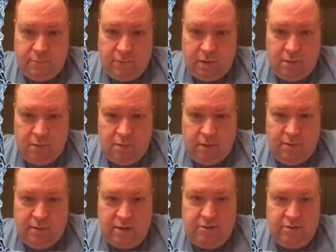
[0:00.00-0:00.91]
Alright,
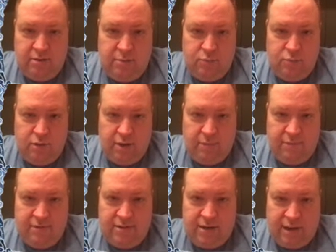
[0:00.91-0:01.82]
next up we have
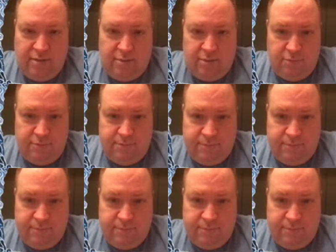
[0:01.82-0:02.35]
Entangled.